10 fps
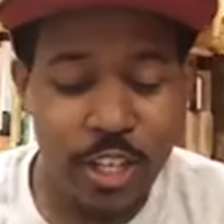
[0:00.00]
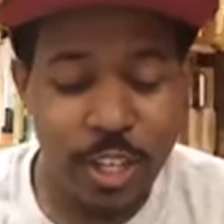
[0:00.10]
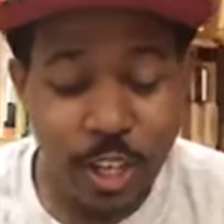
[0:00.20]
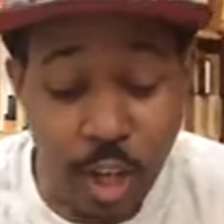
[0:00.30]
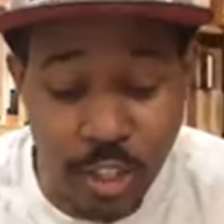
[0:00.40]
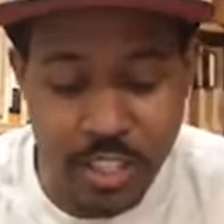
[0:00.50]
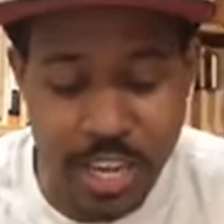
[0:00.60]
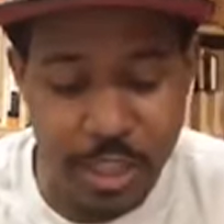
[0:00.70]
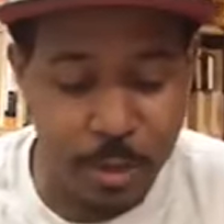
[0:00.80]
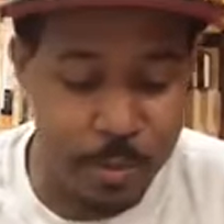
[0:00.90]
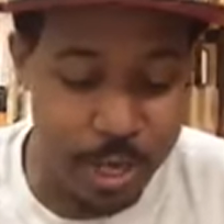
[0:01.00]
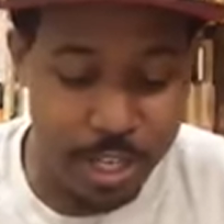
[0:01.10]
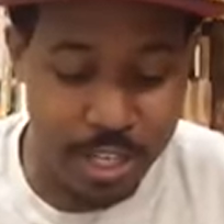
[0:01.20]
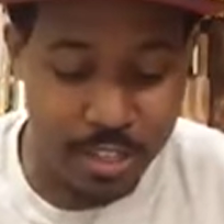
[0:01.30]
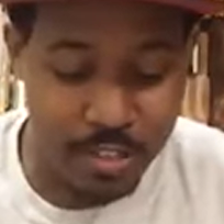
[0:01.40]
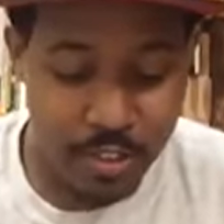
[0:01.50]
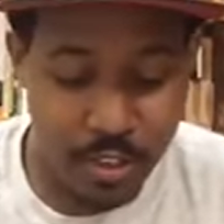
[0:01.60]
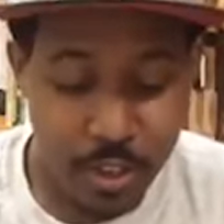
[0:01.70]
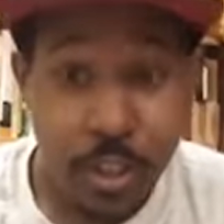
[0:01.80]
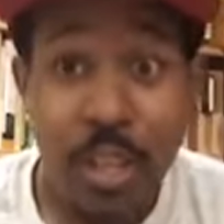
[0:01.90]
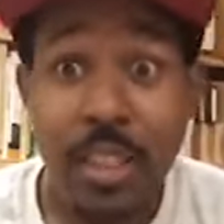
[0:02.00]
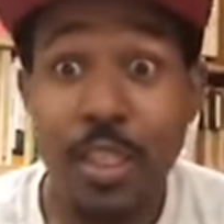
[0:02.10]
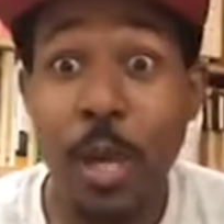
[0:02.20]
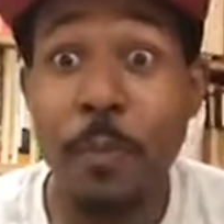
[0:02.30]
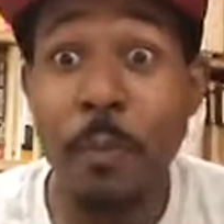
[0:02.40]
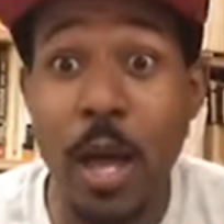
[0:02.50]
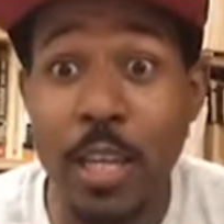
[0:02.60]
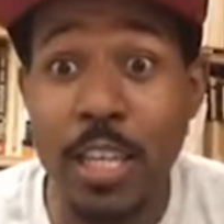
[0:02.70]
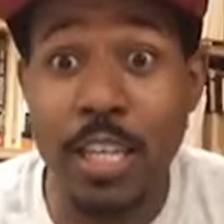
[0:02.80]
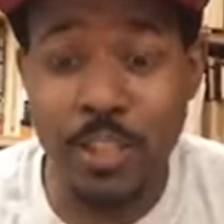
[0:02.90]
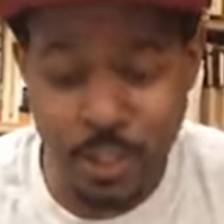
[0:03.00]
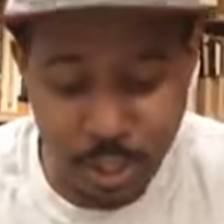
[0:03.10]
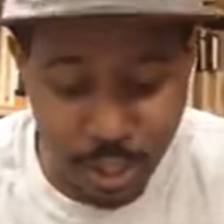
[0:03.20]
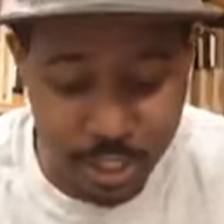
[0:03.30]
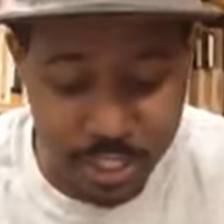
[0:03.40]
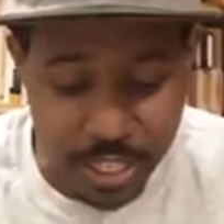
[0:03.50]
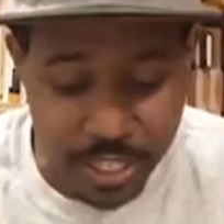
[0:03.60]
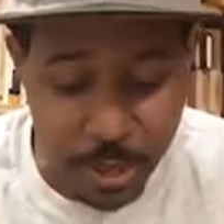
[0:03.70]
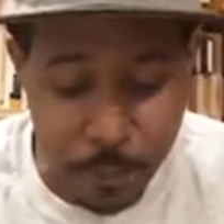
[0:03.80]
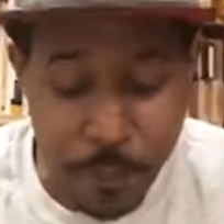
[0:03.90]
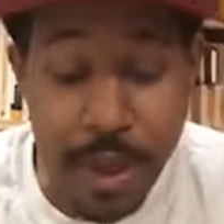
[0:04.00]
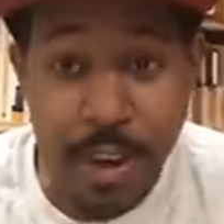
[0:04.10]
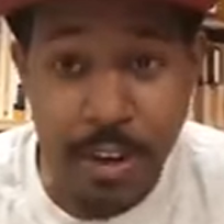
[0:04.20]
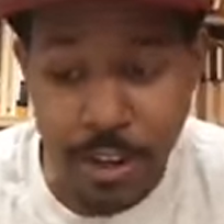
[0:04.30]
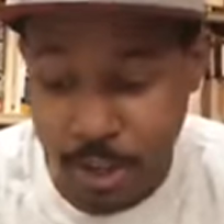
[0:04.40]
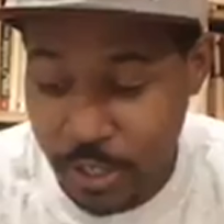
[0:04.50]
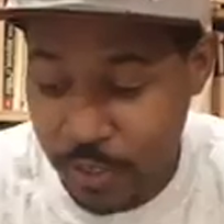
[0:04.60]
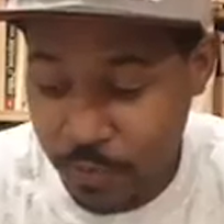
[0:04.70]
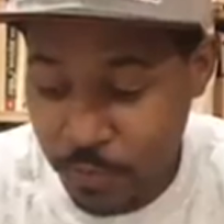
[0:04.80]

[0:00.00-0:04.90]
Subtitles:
looked at the monkeys. The monkeys looked at the peddler.